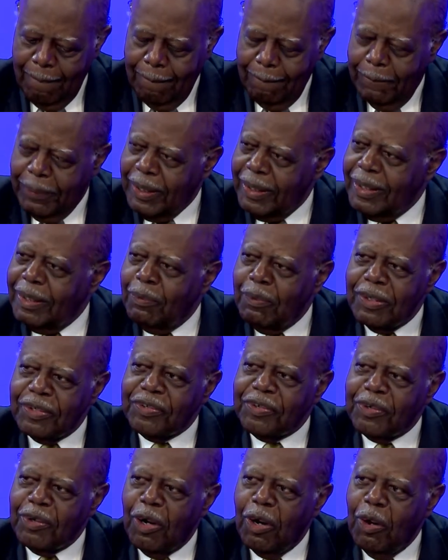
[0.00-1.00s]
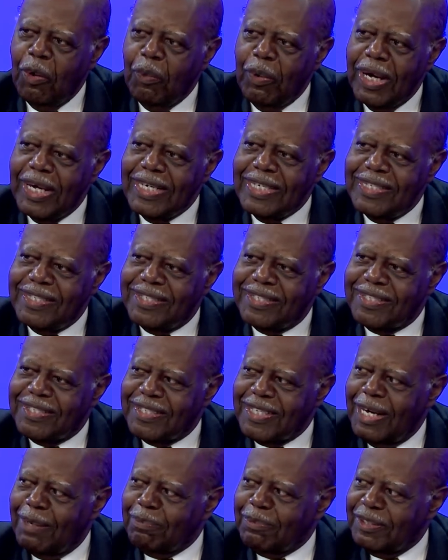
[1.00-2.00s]
but he wasn't
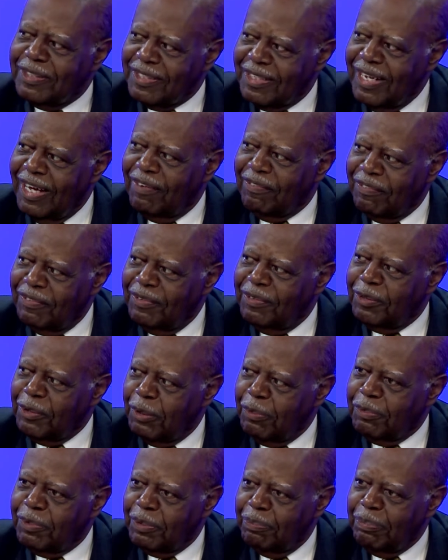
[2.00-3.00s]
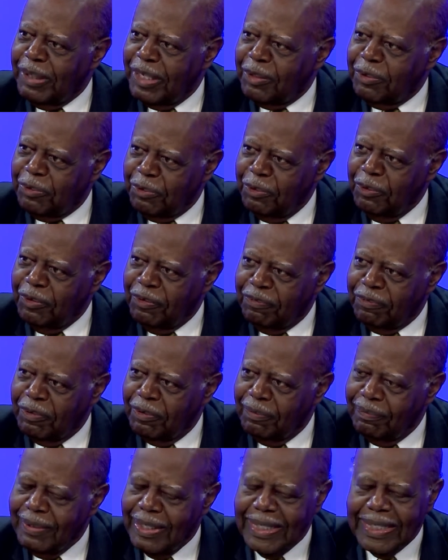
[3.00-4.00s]
always up to snuff in terms of being
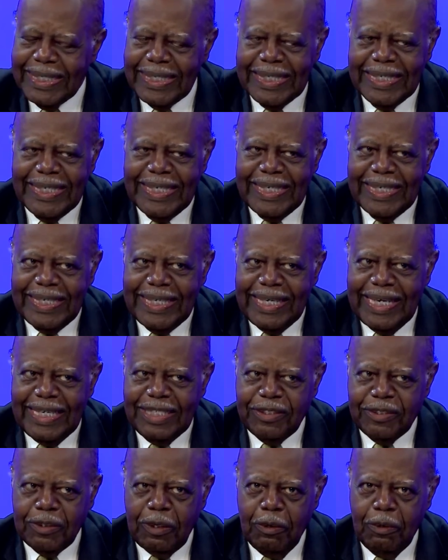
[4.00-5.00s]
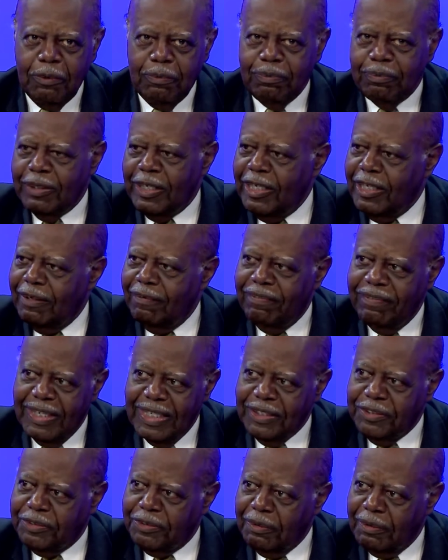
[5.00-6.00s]
truthful. And so he
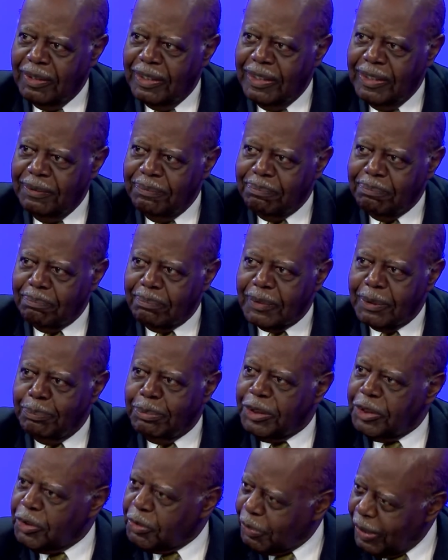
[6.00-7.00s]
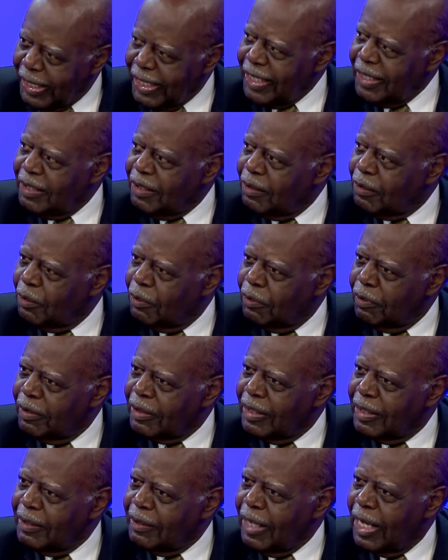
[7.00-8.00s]
eventually betrayed the Lord
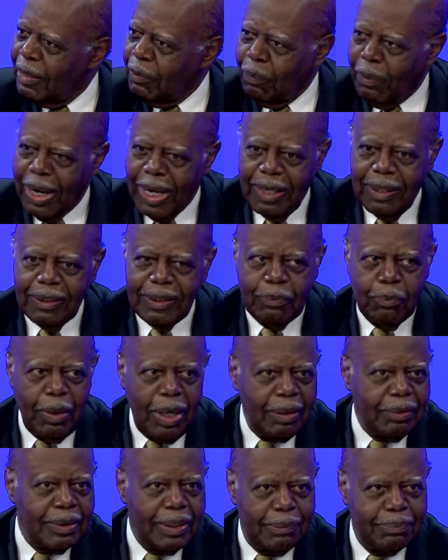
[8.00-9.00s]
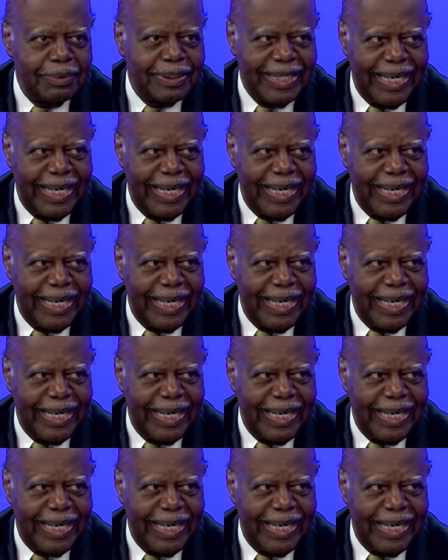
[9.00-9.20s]
and wound up